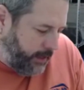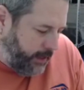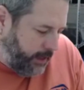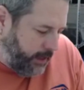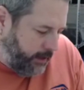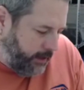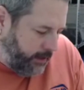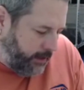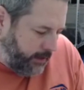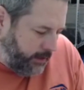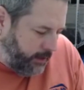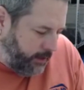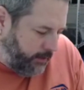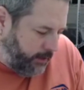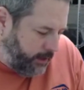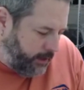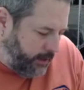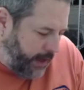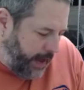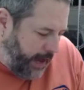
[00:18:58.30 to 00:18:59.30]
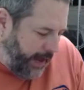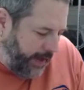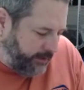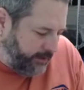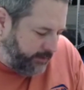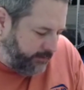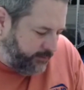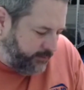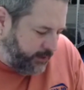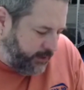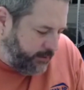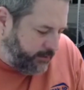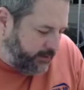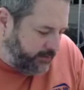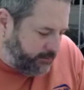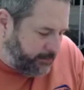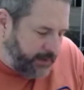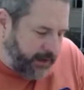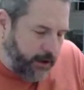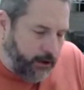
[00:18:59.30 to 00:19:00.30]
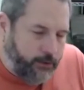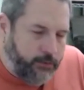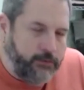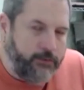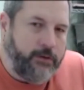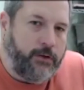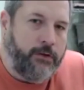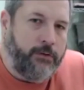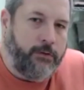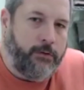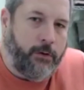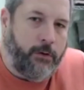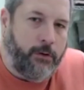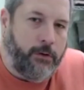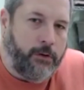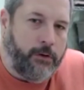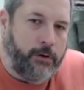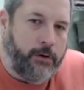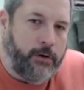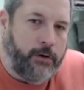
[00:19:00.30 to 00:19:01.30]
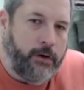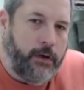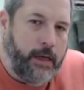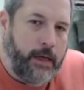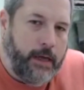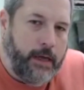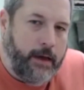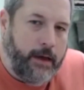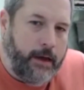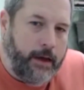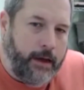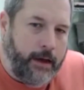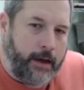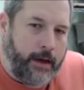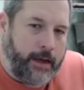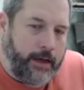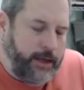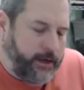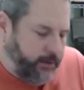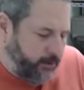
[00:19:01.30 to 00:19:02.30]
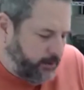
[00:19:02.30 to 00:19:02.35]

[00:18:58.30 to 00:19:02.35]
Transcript: it'll act as a USB host controller. It'll